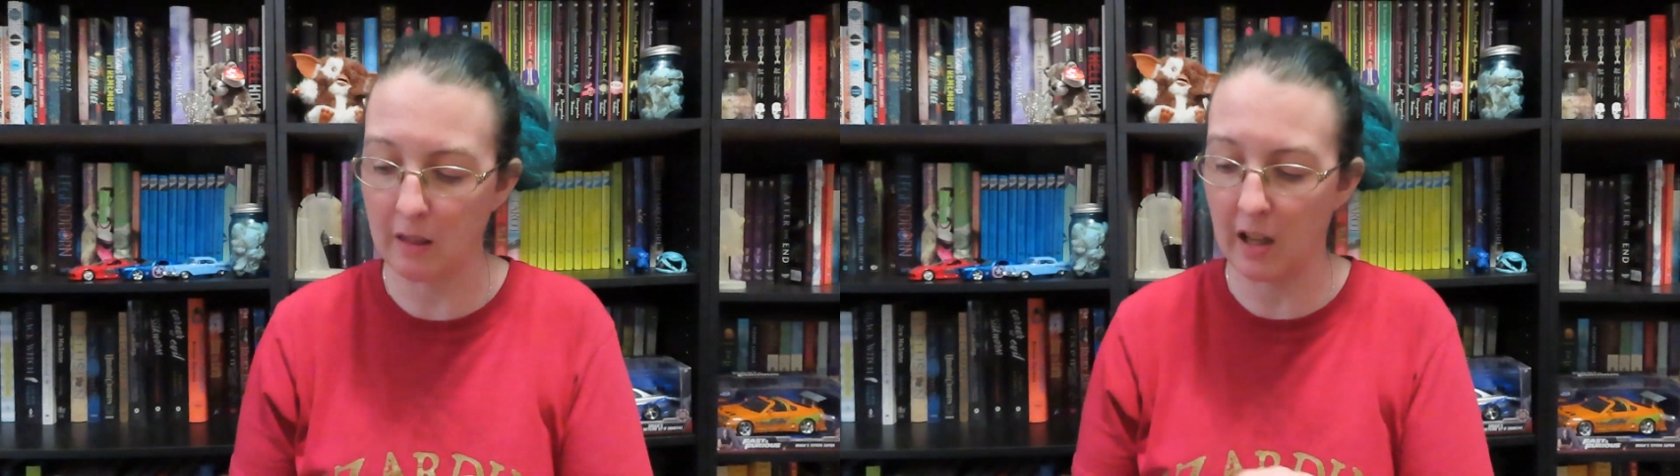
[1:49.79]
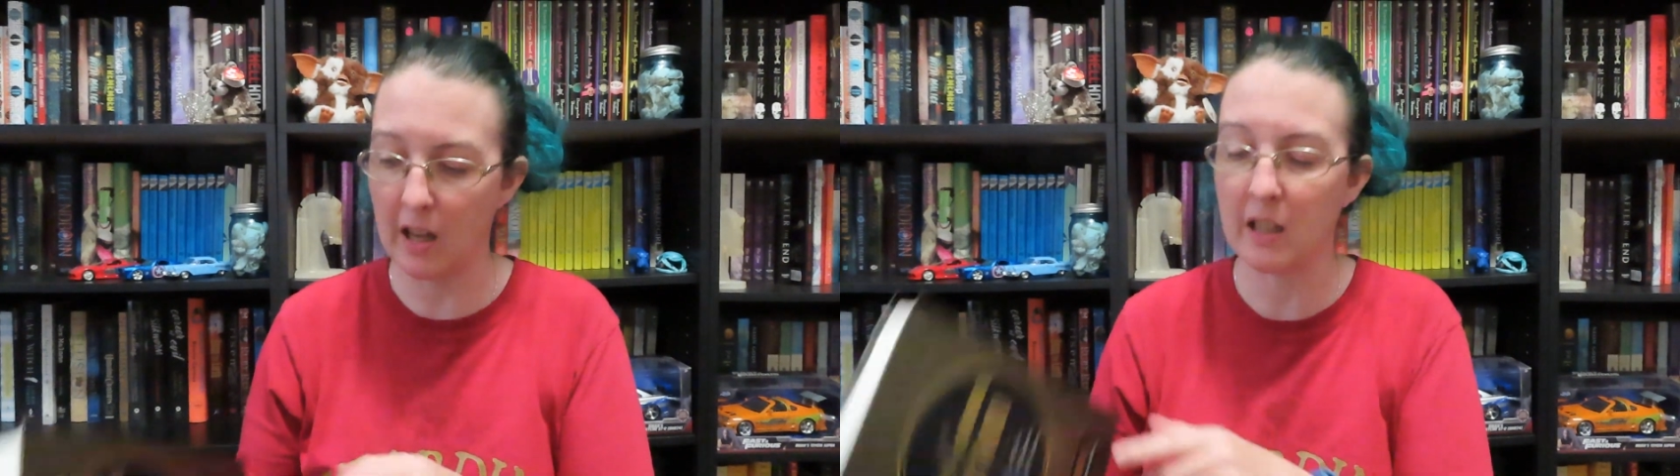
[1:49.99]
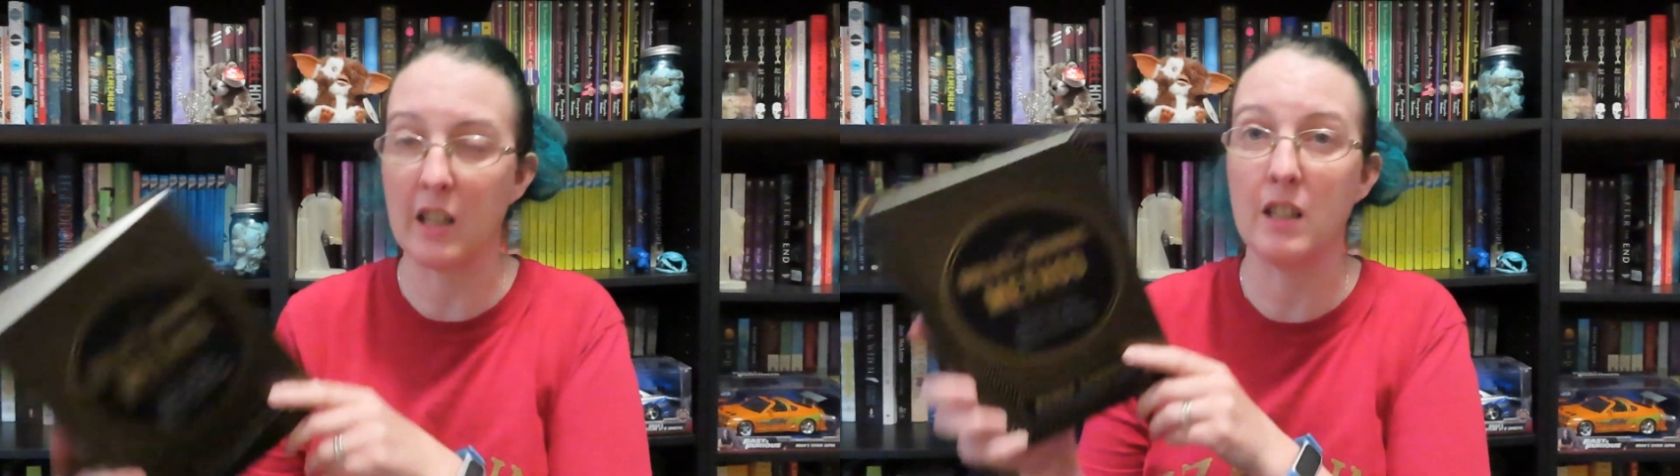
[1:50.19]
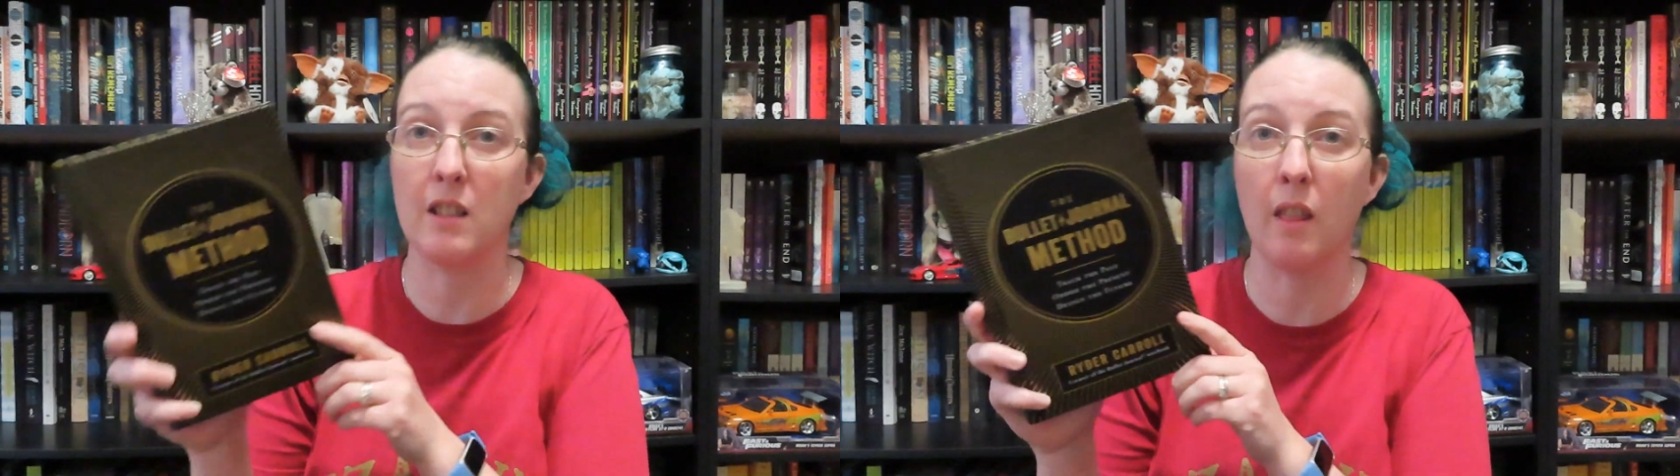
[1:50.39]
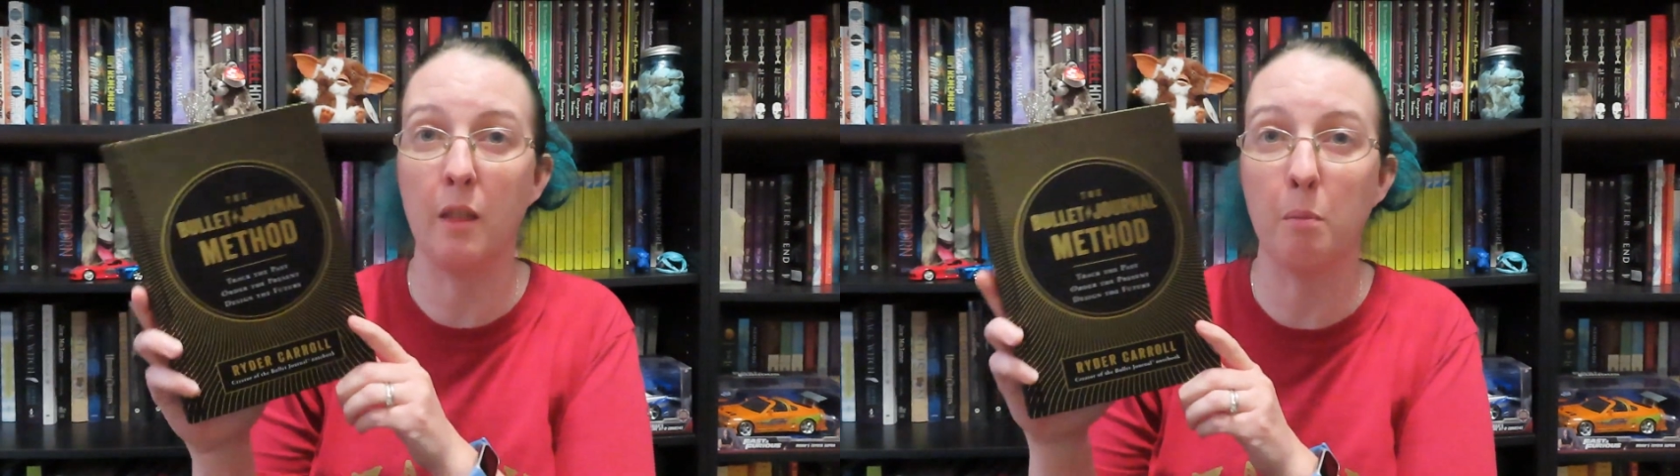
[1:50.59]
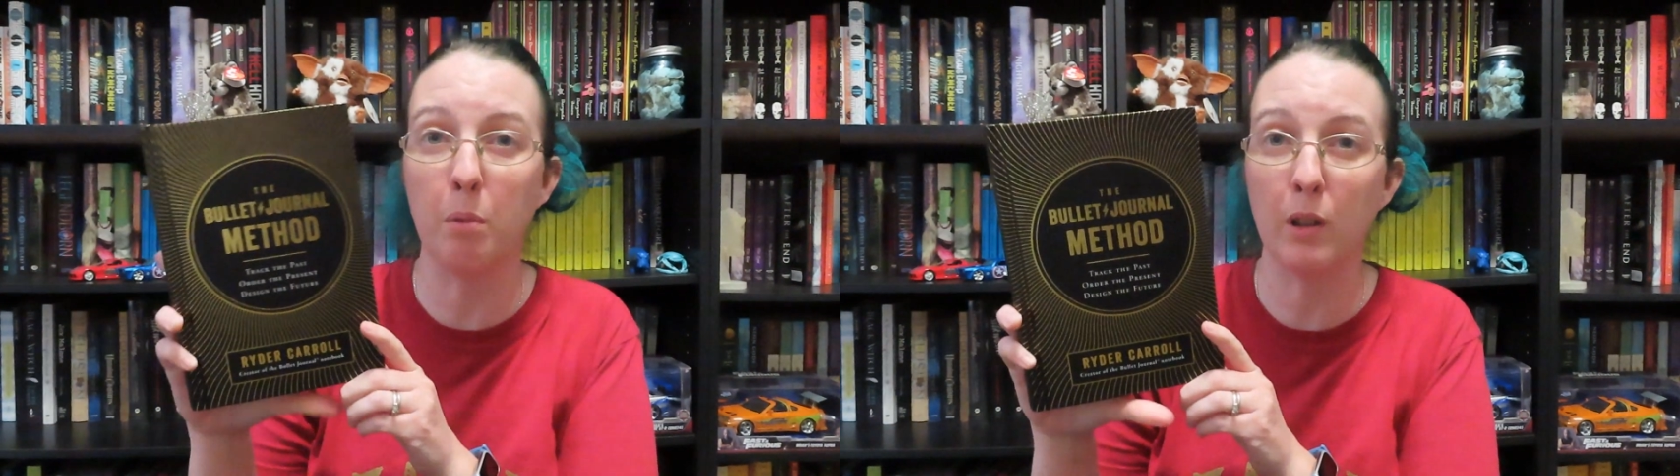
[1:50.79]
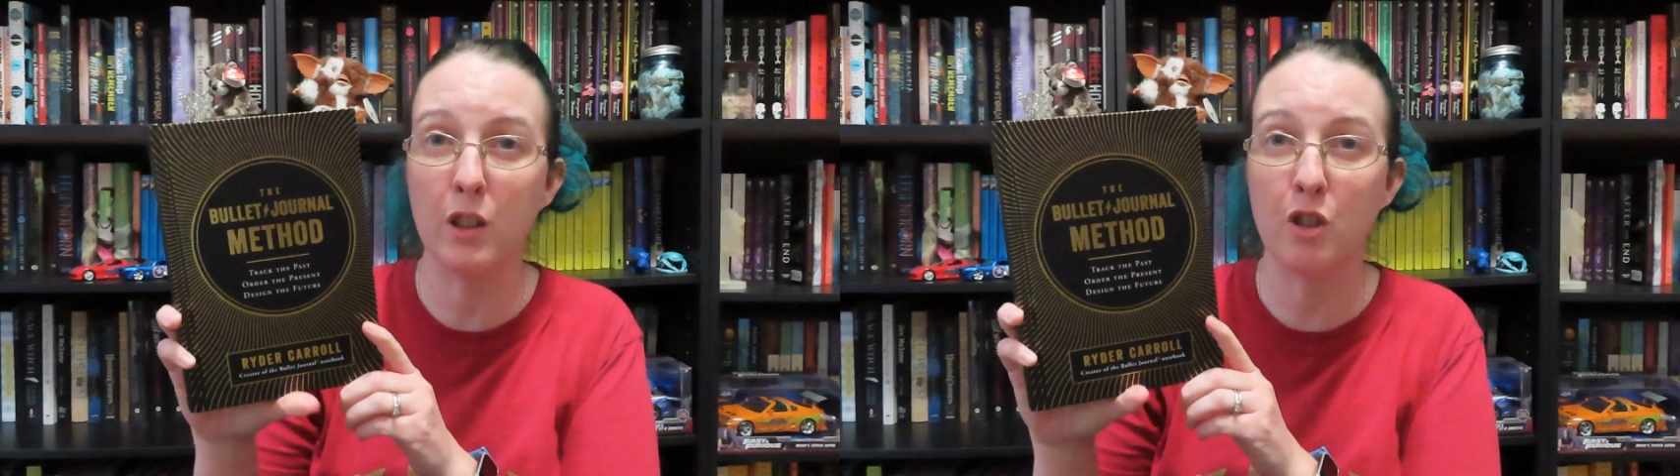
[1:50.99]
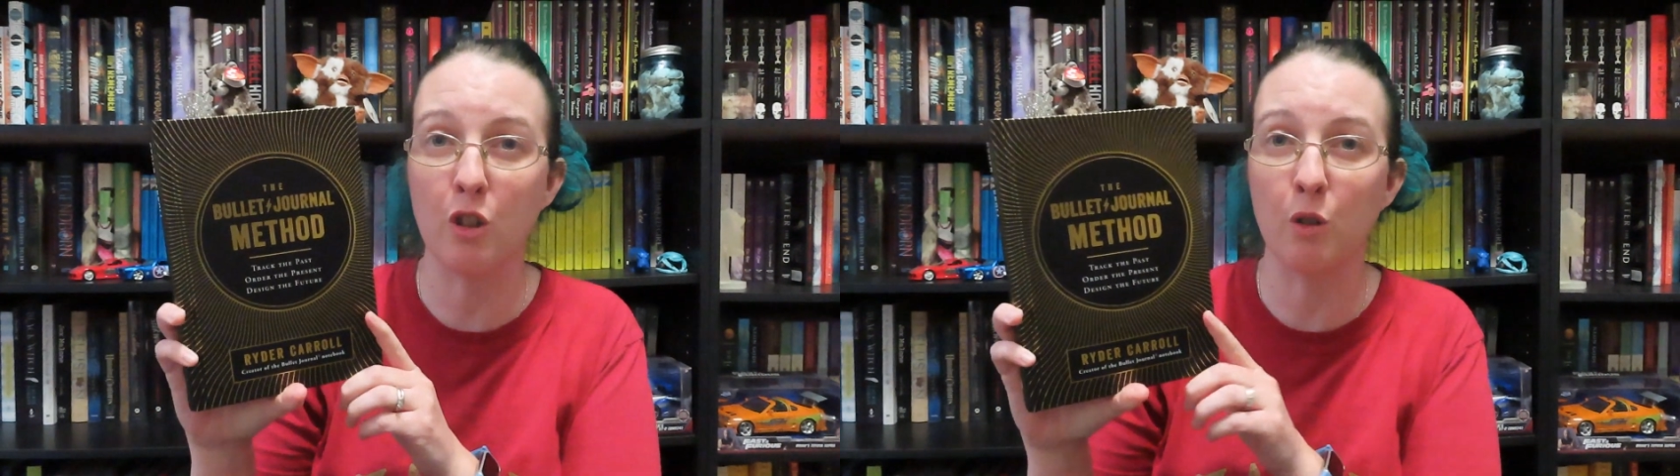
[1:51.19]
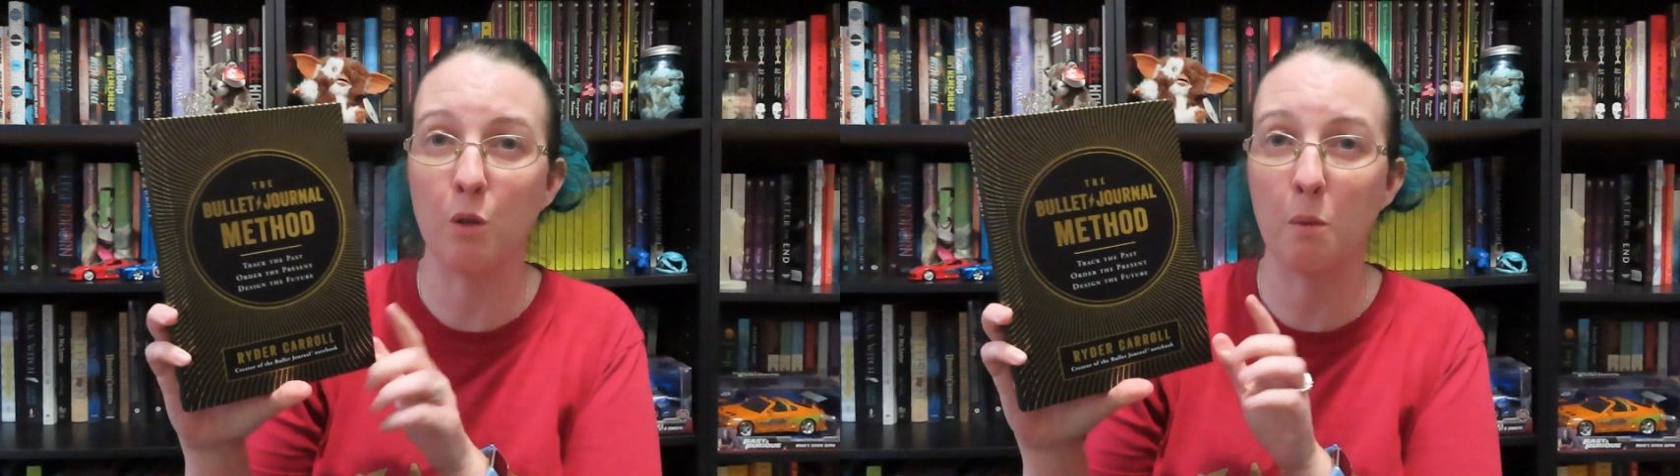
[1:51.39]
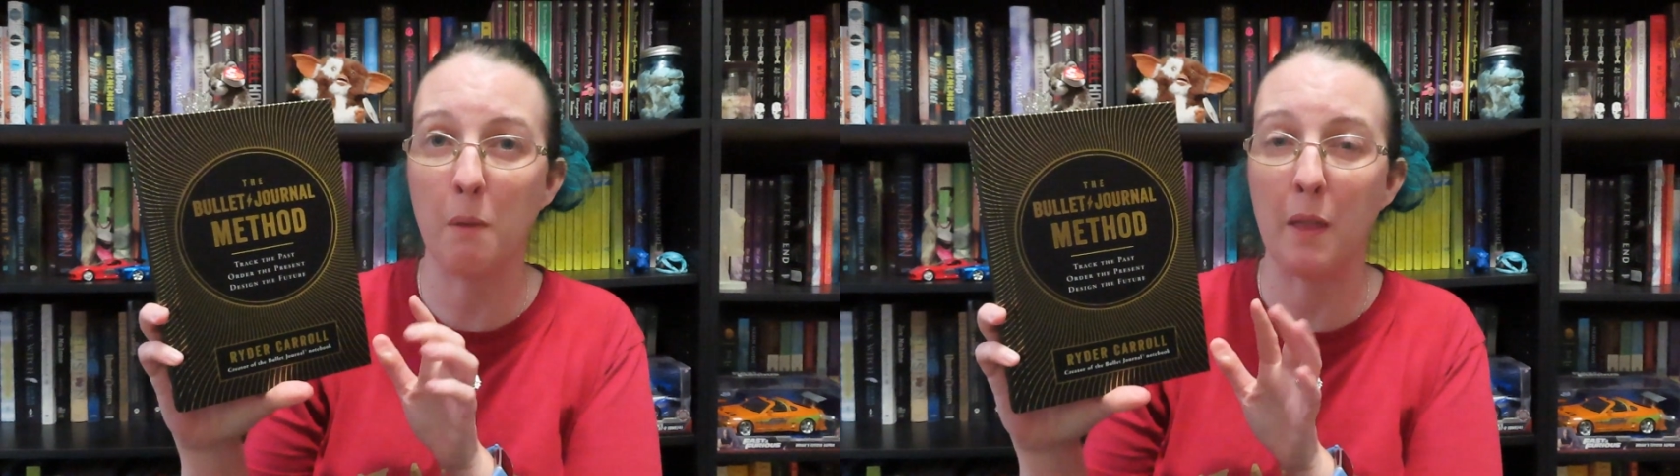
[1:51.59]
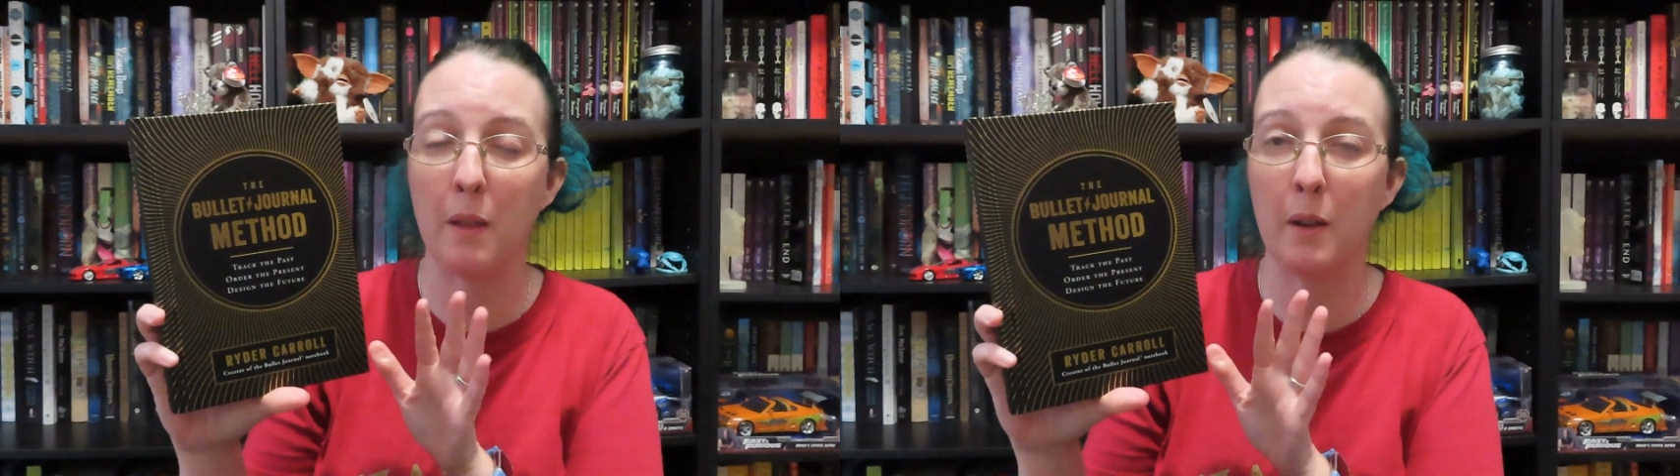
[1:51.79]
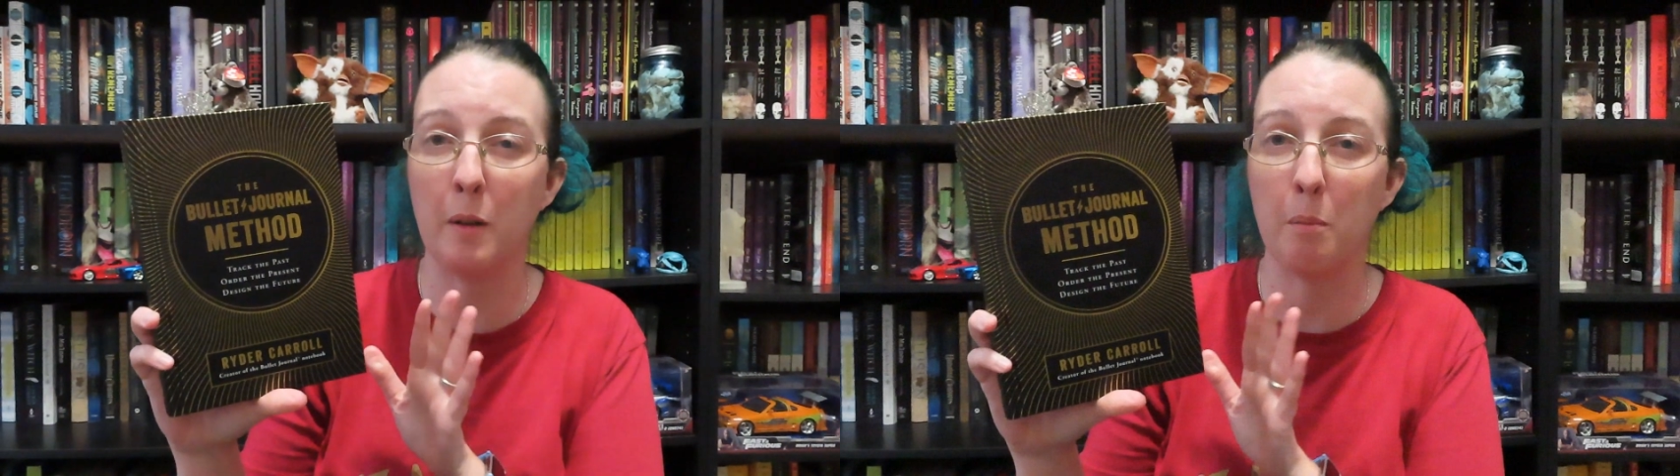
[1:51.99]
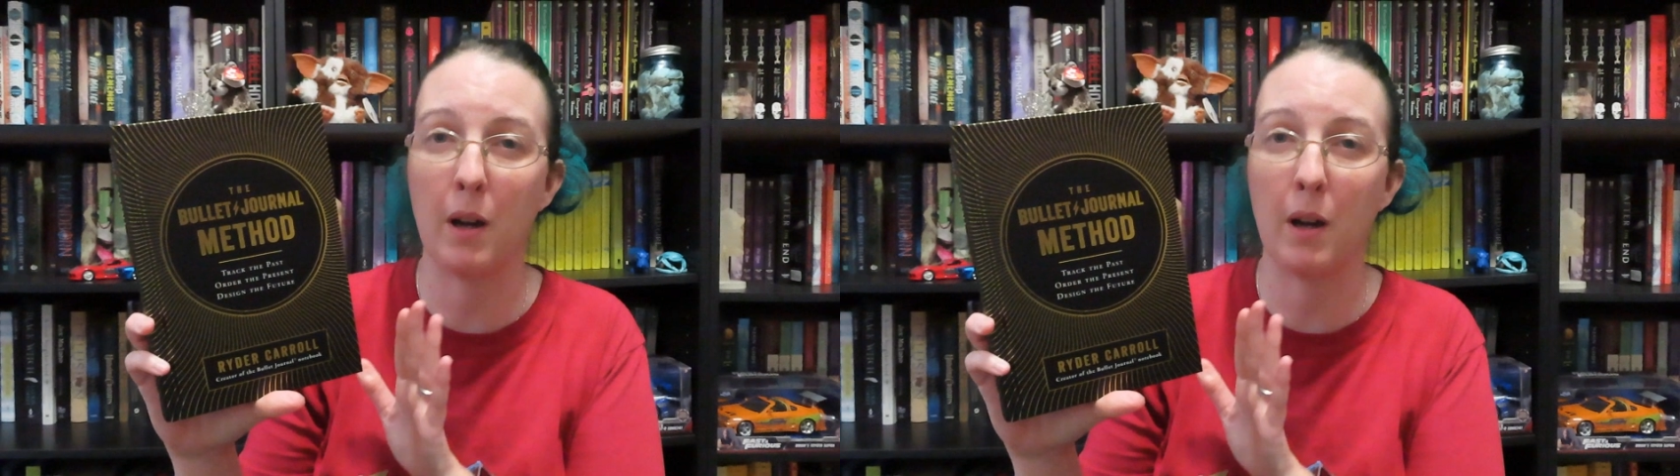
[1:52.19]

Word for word: and that is The Bullet Journal Method